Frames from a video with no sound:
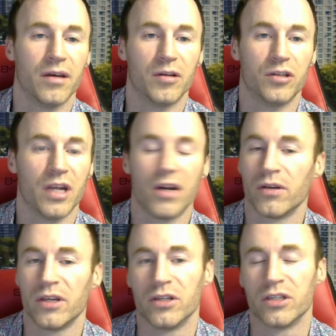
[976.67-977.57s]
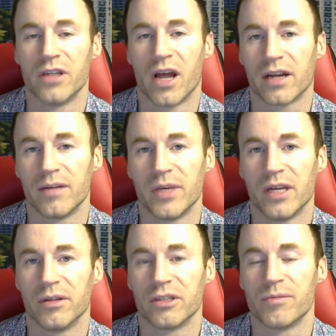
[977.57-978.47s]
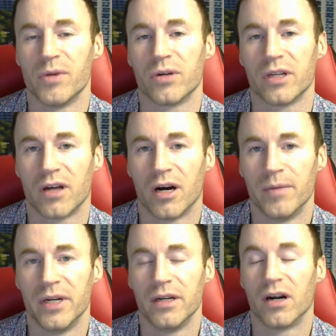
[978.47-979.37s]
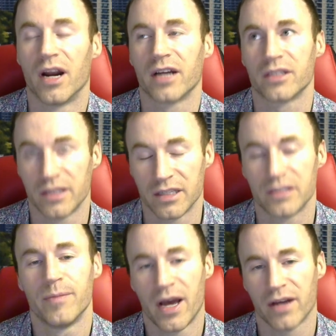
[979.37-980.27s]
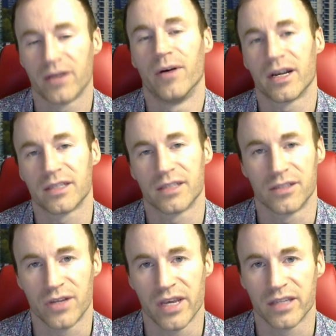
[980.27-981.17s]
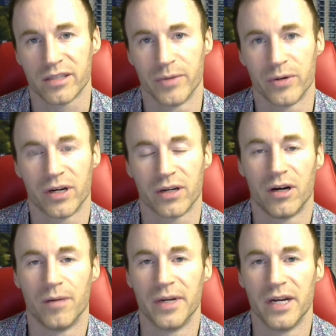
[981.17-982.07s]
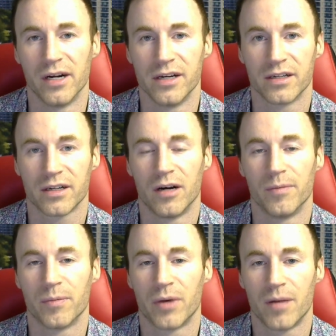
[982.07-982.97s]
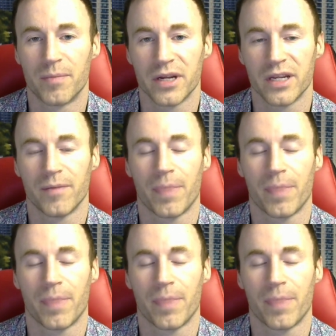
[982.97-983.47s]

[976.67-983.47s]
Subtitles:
generally you're just not going to be able to smoke in common, or actually the Tobacco Act says you can't smoke on common area or common property,